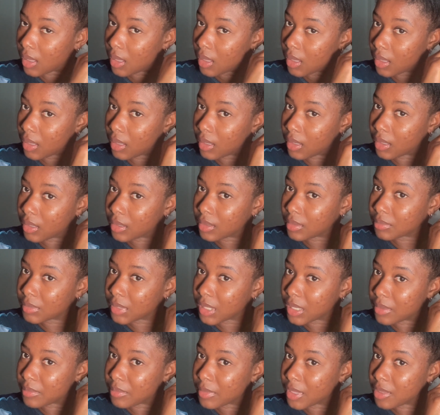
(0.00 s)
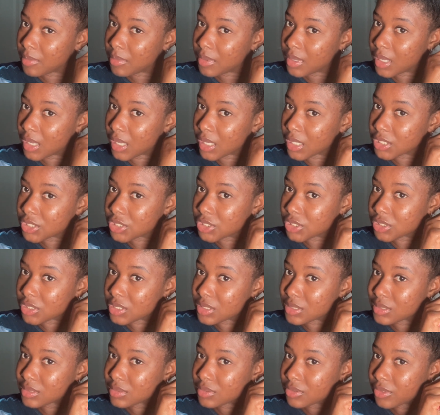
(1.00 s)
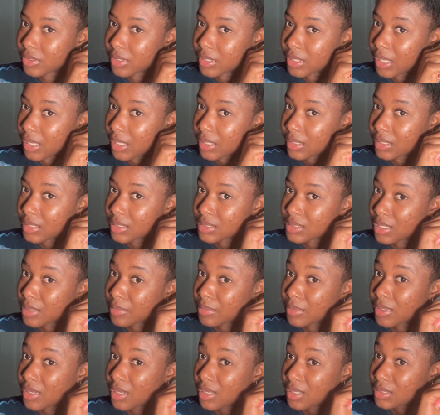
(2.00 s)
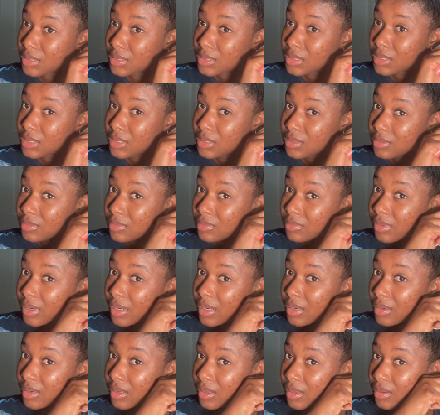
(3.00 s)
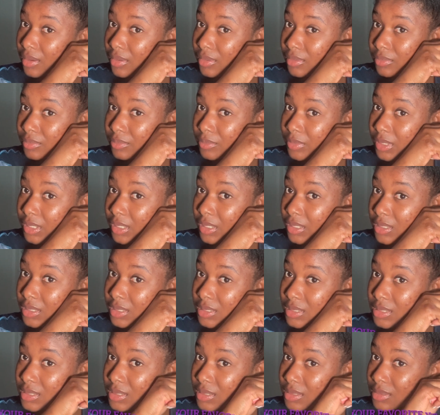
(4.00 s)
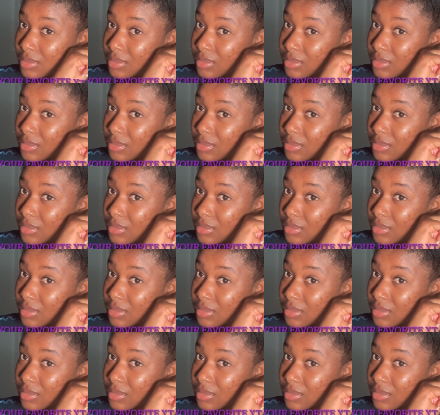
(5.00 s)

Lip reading: and I'm like, maybe I should just create that type of content right now, because